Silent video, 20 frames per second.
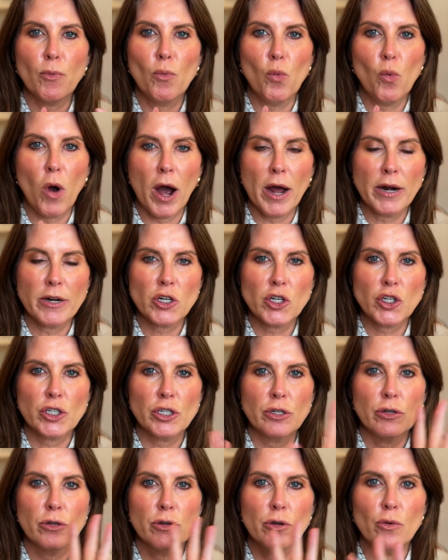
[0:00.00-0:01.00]
water
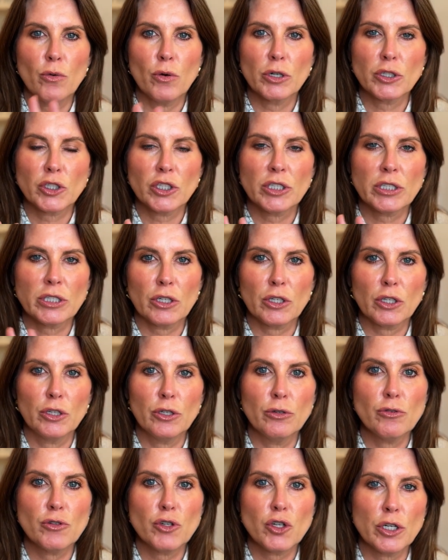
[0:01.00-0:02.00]
shoe, or just a
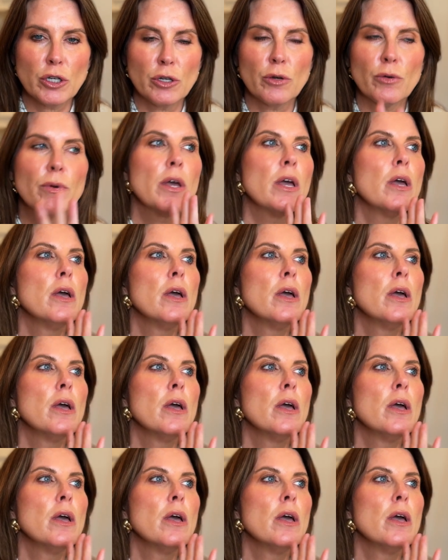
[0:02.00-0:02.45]
cute shoe.